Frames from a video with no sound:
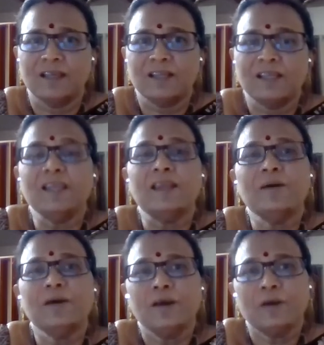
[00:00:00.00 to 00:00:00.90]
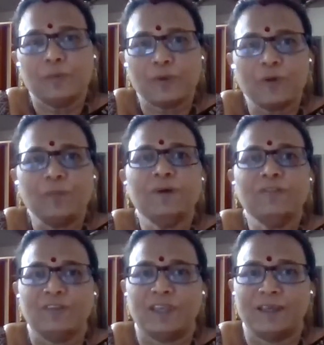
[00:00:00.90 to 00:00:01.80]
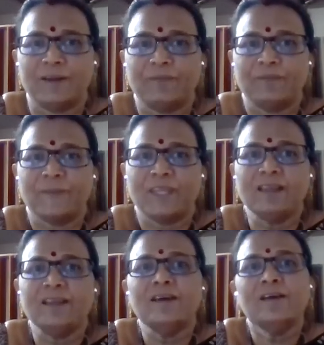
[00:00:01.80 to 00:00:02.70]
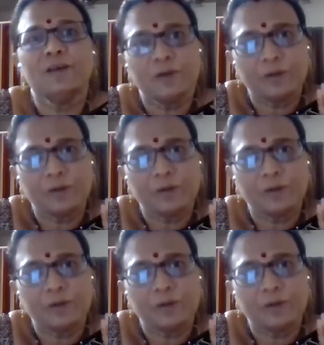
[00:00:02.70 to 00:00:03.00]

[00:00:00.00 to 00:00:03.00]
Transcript: in a proper way, in a